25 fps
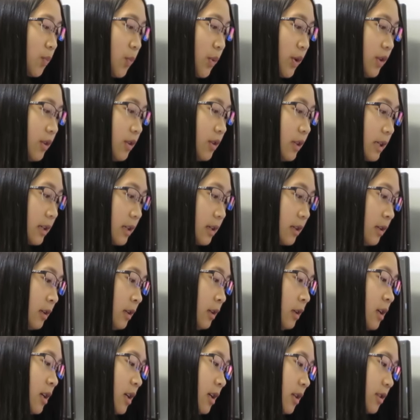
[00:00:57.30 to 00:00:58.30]
open the
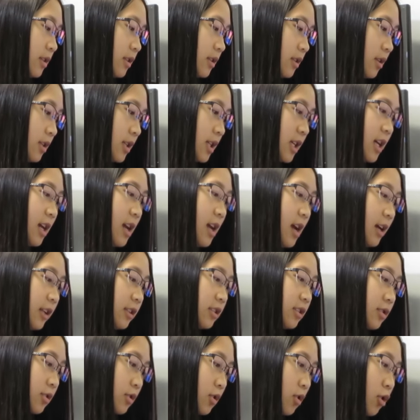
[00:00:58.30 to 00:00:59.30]

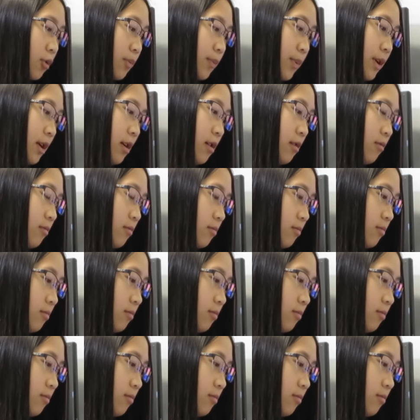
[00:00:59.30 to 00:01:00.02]
TN Scorpio.